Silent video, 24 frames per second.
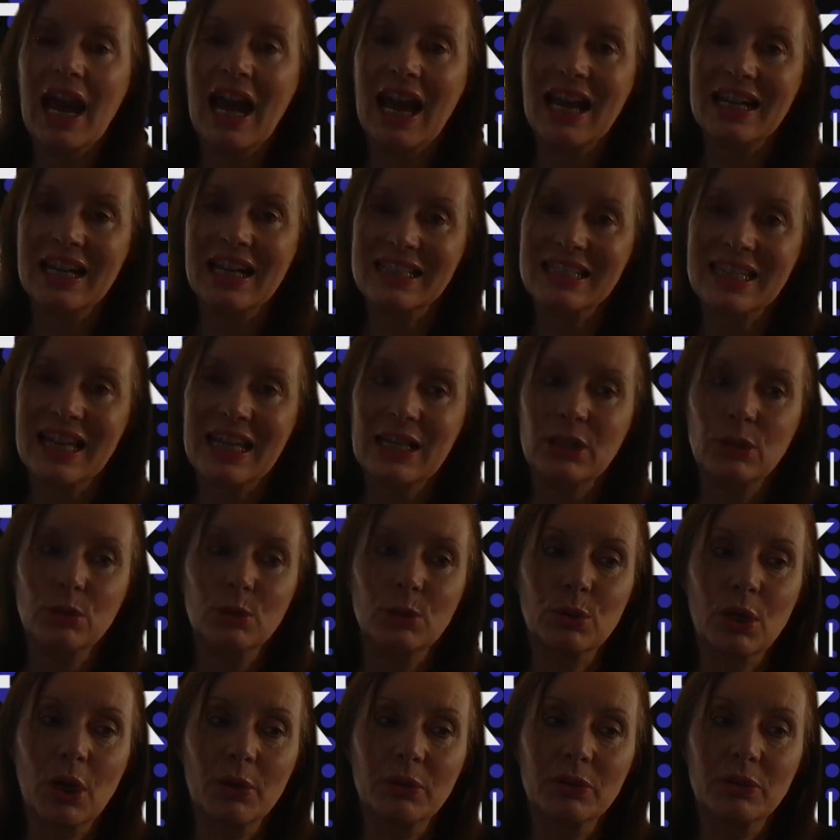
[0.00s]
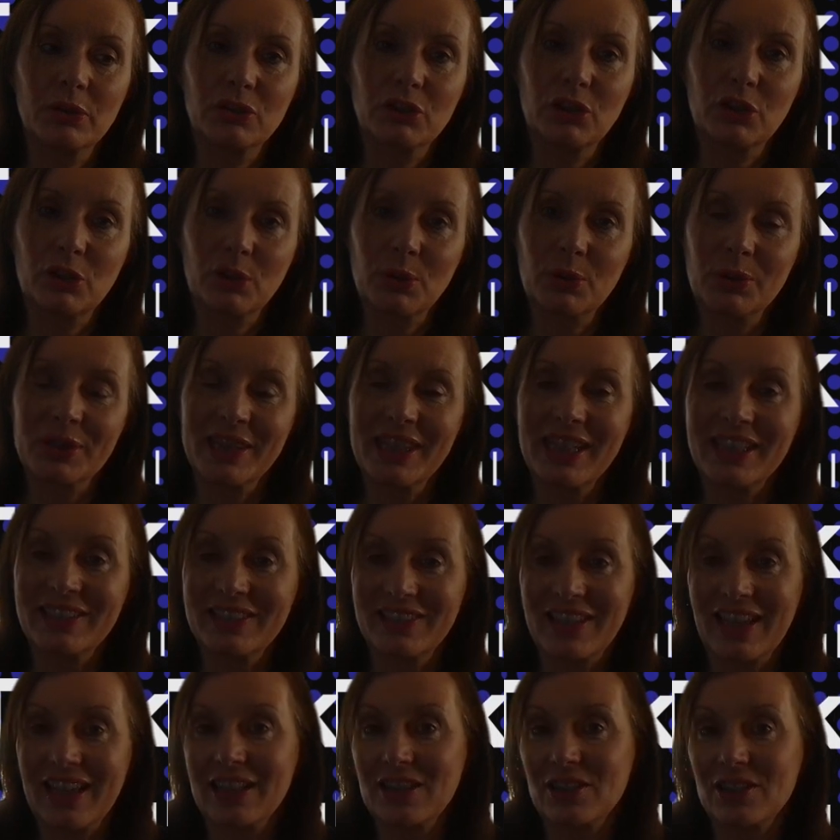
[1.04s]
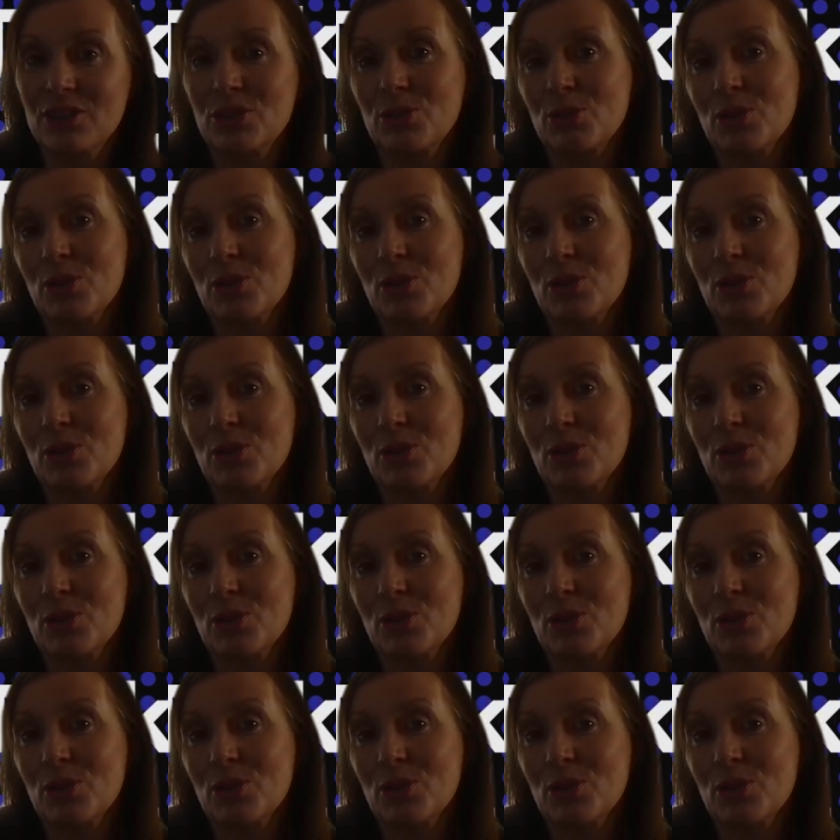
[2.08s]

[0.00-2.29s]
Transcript: And then you're going to, this end,